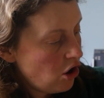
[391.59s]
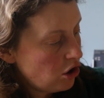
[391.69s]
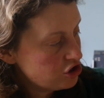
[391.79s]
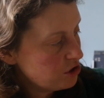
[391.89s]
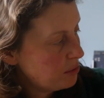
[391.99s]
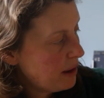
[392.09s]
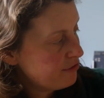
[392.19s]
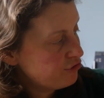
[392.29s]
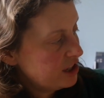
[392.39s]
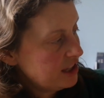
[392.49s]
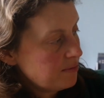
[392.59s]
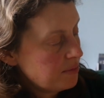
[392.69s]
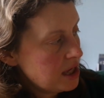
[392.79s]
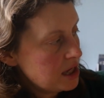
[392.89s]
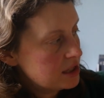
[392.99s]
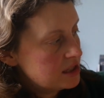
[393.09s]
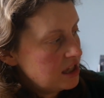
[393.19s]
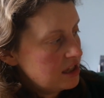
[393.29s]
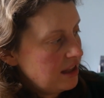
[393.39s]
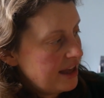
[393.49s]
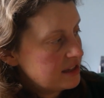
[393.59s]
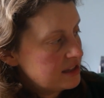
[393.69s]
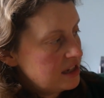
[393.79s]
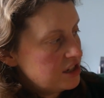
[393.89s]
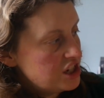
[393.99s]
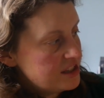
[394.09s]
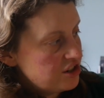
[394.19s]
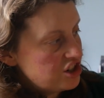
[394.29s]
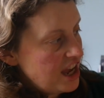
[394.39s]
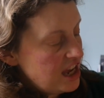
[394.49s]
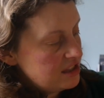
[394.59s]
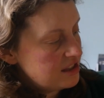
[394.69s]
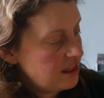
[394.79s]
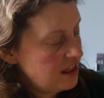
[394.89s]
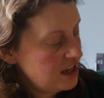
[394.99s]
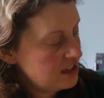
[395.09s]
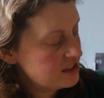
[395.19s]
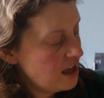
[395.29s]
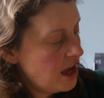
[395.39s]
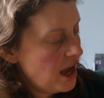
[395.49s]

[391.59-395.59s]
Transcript: or some of them have really big stitches and chains and things,